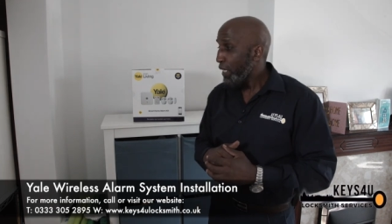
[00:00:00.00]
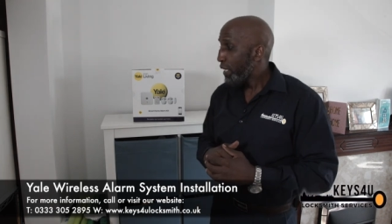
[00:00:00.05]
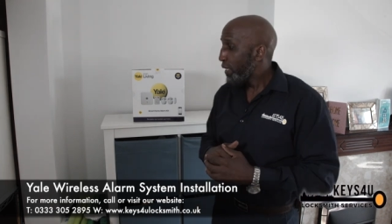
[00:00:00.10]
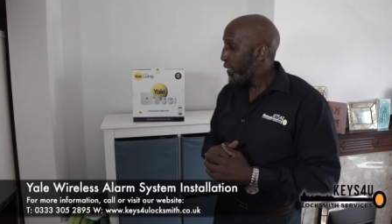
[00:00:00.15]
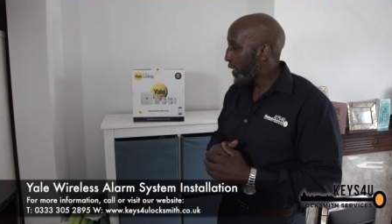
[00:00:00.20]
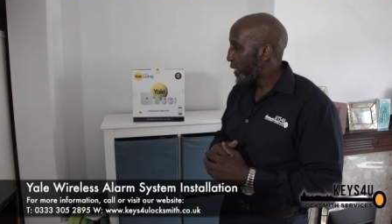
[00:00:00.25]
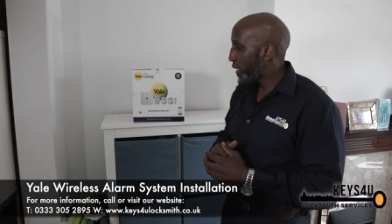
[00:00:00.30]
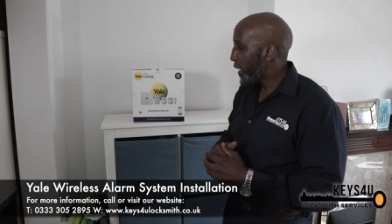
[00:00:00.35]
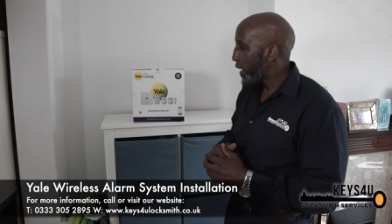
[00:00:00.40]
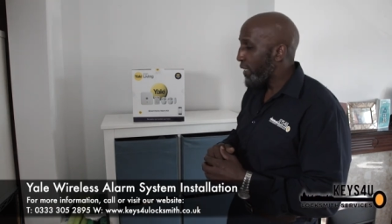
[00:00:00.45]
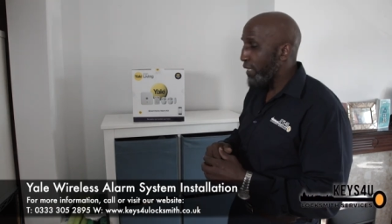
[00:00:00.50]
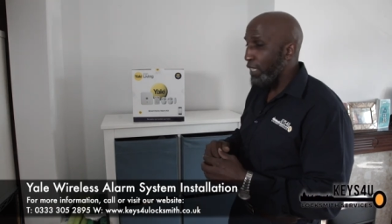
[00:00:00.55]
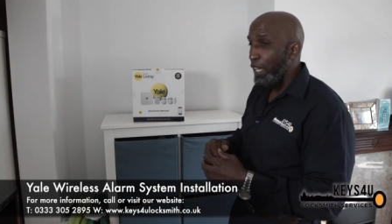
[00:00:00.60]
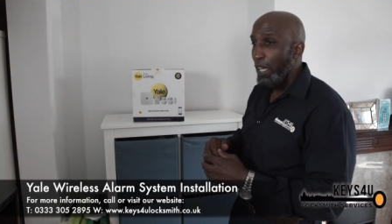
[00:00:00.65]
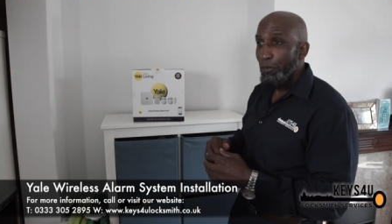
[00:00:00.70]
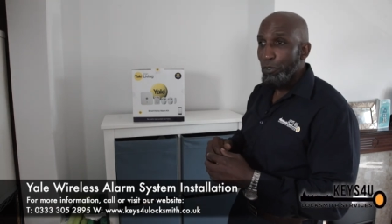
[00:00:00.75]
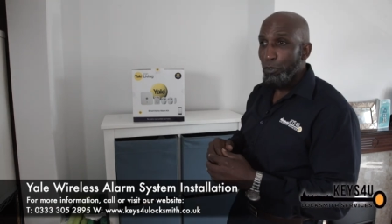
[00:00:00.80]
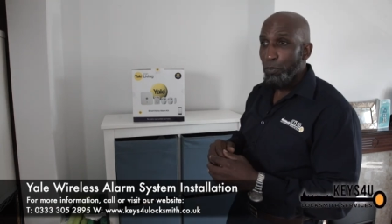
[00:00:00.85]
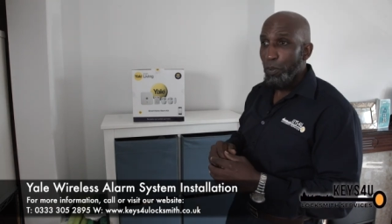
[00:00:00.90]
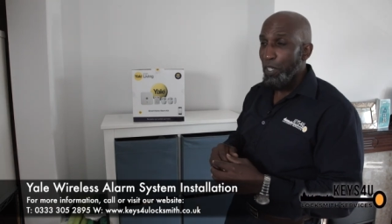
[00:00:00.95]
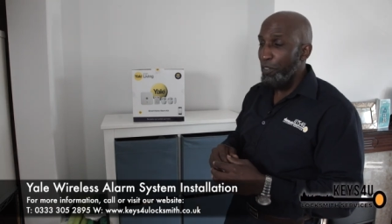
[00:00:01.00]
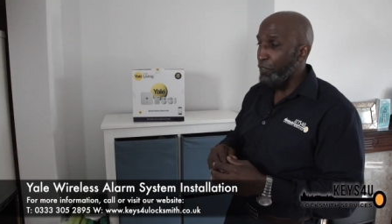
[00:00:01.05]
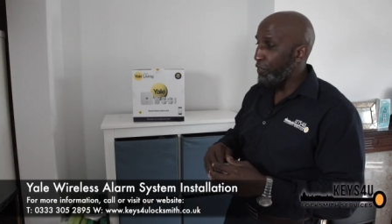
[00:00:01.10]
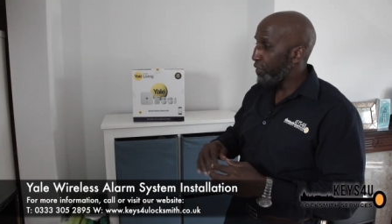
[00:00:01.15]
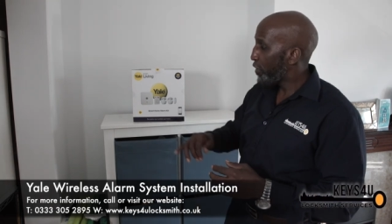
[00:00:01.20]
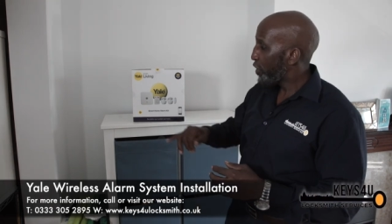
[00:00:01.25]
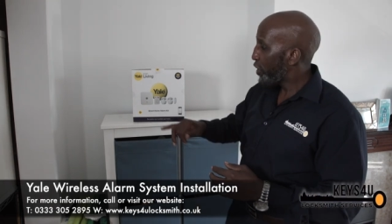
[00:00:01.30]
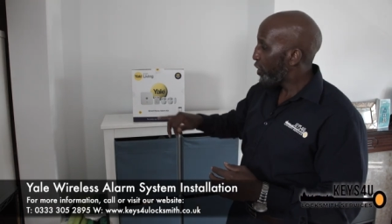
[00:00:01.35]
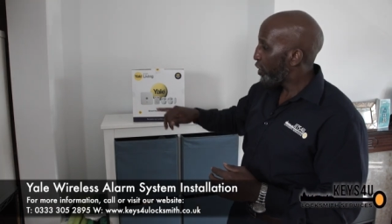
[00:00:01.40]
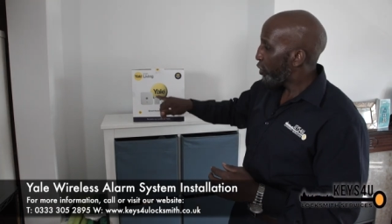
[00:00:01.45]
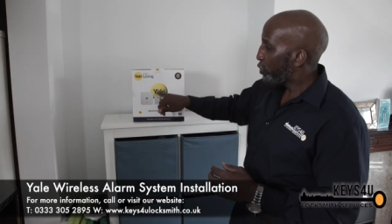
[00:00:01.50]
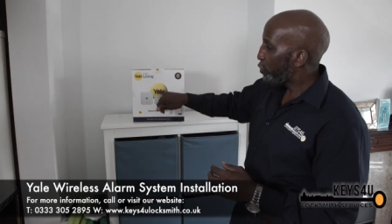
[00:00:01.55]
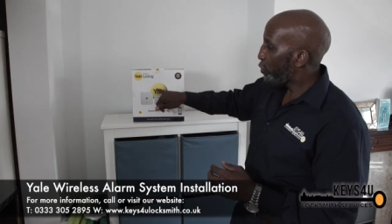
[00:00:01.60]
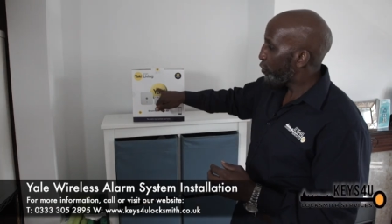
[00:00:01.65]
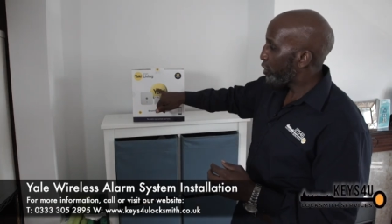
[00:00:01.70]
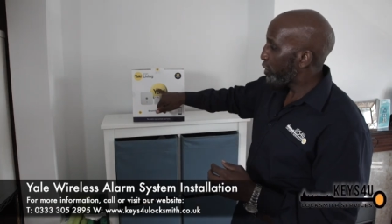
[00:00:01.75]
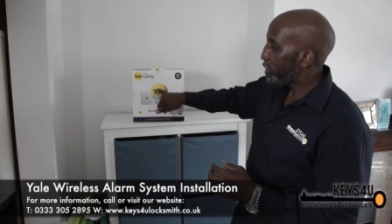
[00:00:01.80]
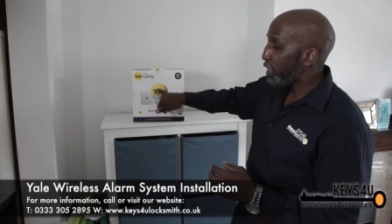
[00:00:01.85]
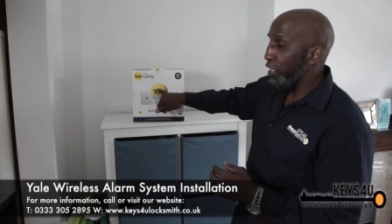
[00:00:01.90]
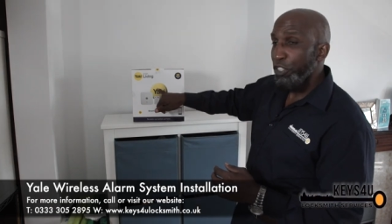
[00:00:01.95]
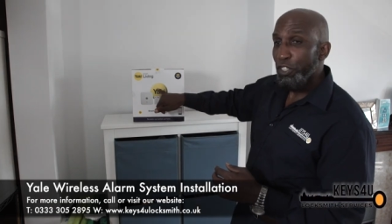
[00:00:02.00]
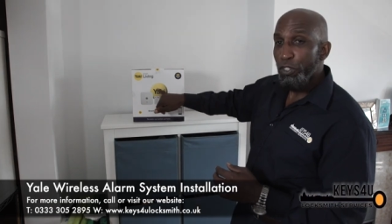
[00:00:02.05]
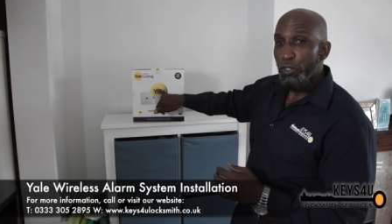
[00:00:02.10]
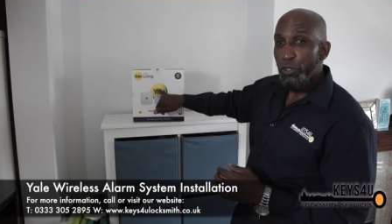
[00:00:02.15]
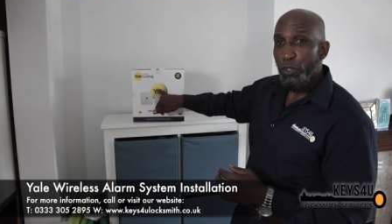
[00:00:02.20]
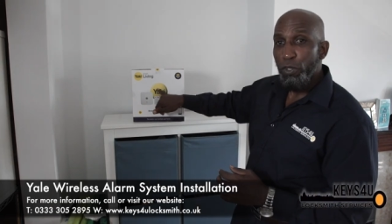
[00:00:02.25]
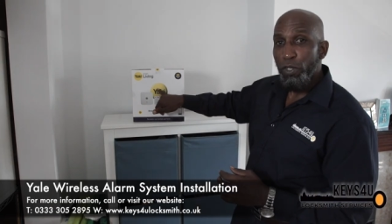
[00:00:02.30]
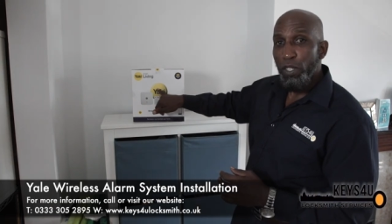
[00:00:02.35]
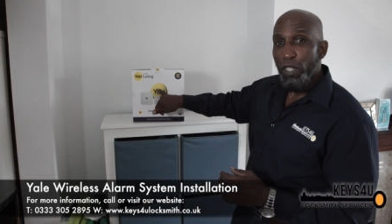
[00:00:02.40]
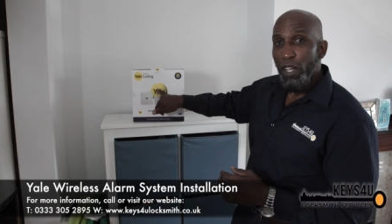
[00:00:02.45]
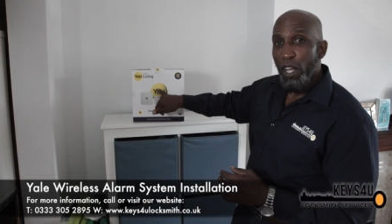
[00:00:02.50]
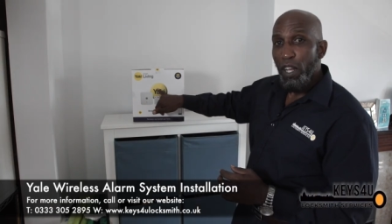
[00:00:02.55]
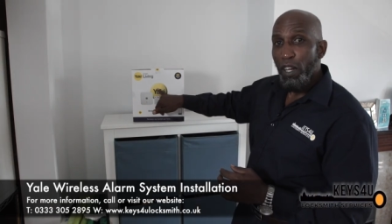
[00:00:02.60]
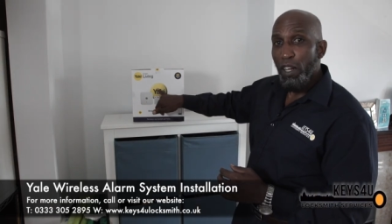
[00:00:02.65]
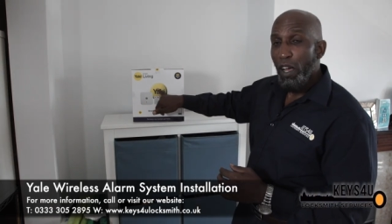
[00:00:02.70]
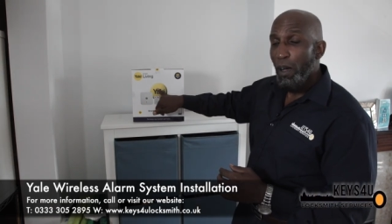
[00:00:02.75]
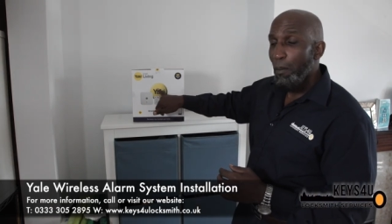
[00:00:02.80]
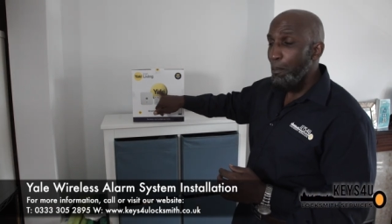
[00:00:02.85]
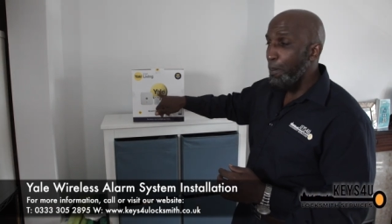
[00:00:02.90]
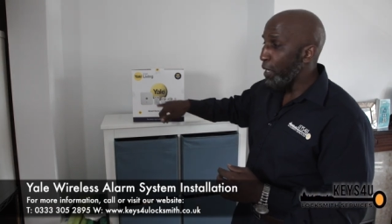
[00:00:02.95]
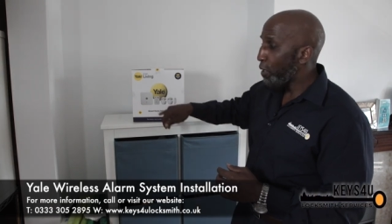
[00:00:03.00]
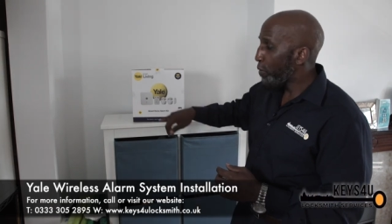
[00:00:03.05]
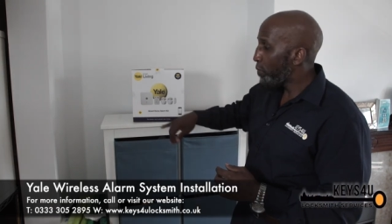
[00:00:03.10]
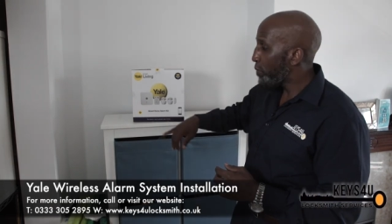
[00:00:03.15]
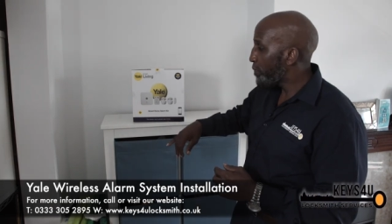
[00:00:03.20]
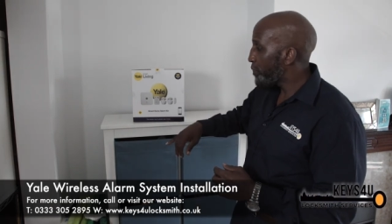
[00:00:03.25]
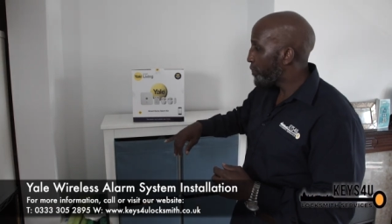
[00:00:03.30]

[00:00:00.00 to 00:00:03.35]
The kit comes with your traditional alarm bell,